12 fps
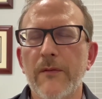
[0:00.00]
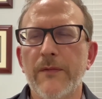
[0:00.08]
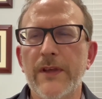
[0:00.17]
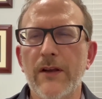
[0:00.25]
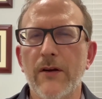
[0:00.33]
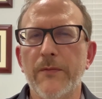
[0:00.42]

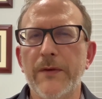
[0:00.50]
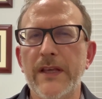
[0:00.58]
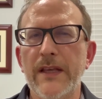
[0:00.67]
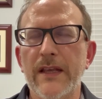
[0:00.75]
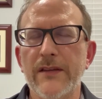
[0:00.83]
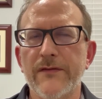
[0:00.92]

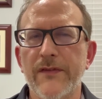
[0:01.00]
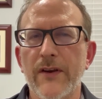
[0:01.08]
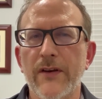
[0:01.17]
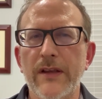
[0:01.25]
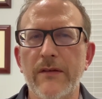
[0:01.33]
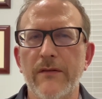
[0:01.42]
PRP has
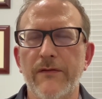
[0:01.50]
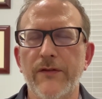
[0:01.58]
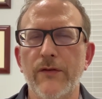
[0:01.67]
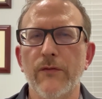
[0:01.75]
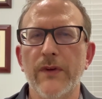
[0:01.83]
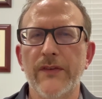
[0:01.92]
very
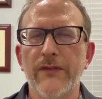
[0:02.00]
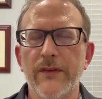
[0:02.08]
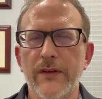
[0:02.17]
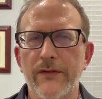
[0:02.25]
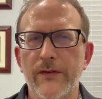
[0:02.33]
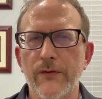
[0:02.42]
few risks
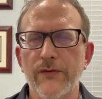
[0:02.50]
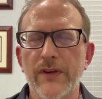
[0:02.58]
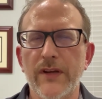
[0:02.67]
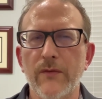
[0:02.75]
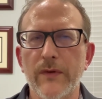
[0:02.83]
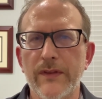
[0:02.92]

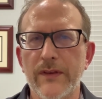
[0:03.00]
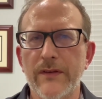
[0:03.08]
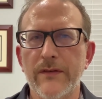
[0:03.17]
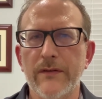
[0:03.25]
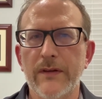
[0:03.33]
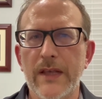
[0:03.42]
associated with
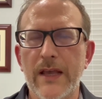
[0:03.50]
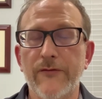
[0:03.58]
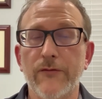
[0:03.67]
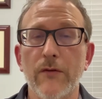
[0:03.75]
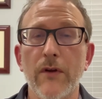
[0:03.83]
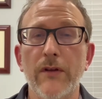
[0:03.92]
it.
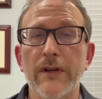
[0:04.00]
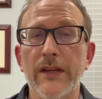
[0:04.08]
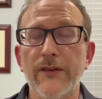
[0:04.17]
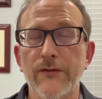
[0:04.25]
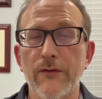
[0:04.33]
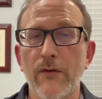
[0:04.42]
After all, it
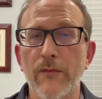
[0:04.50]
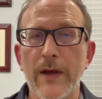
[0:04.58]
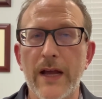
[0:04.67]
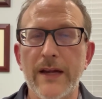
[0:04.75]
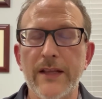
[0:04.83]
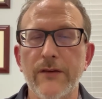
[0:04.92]
is your own
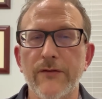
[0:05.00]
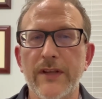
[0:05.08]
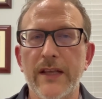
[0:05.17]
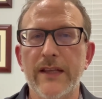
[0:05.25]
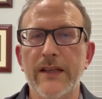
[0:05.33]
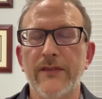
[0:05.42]
body. You're
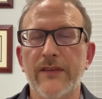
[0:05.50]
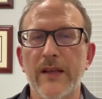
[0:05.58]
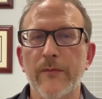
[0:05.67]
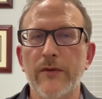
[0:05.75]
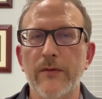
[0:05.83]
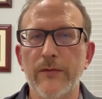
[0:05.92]
taking a
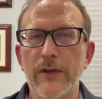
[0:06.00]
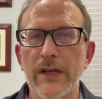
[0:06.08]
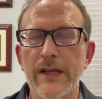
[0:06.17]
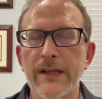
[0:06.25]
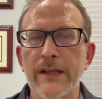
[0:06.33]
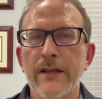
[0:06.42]
sample of
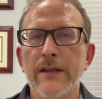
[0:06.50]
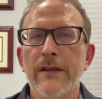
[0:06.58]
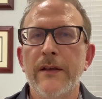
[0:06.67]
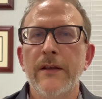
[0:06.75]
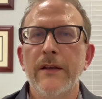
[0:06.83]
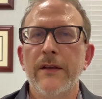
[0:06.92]
blood,
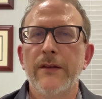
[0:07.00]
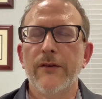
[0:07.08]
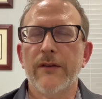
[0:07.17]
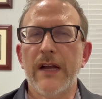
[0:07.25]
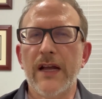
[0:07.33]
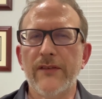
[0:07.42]
you're
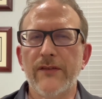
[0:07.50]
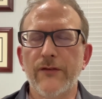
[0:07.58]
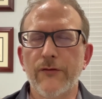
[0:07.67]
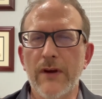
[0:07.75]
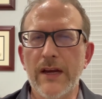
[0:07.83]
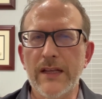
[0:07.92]

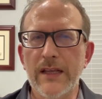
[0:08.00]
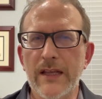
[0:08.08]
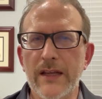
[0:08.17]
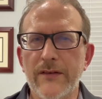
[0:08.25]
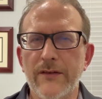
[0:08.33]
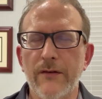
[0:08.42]
concentrating
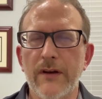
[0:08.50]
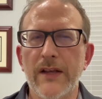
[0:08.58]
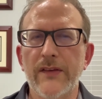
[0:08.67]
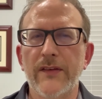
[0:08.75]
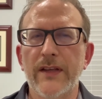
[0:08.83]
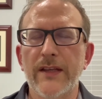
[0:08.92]
it, you're
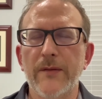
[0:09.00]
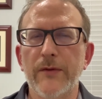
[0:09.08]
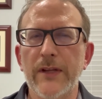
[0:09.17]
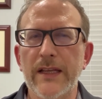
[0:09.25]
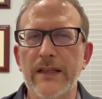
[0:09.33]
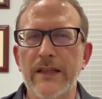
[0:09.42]
isolating the
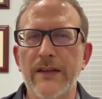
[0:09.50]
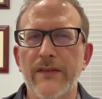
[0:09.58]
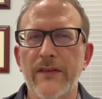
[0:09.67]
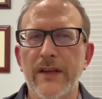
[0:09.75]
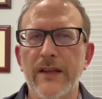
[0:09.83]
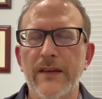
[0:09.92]
platelets,
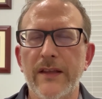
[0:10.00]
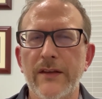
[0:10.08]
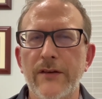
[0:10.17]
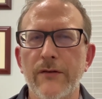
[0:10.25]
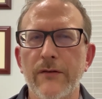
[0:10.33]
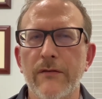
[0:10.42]
and then
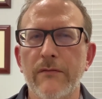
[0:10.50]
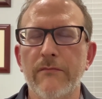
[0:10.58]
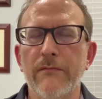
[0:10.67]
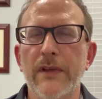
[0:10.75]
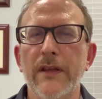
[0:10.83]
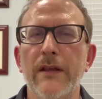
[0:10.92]
you're
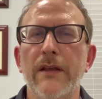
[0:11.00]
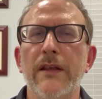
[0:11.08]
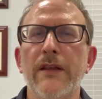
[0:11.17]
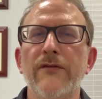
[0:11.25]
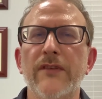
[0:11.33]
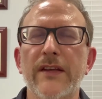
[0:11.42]

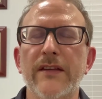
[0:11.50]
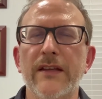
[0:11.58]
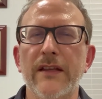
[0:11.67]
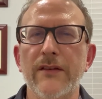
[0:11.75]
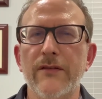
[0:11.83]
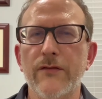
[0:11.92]
injecting
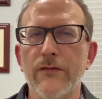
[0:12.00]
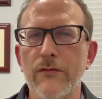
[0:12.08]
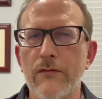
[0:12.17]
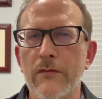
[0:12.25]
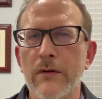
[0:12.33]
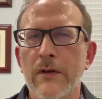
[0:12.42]
it
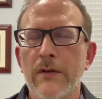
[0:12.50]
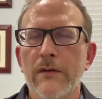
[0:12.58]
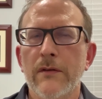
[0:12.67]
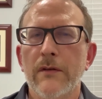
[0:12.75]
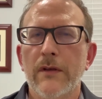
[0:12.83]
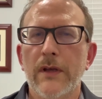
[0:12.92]
into
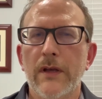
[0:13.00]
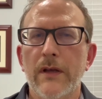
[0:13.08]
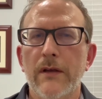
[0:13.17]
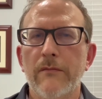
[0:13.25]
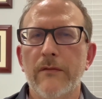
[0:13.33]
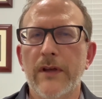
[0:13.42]

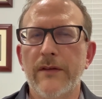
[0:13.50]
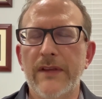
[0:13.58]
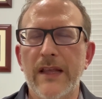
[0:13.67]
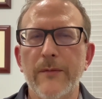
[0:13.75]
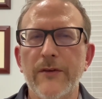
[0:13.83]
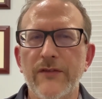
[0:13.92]
a
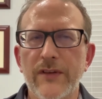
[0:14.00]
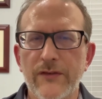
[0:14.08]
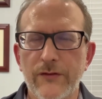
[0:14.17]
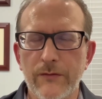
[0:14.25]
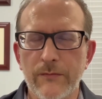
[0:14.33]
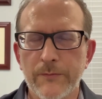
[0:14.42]
damaged tissue.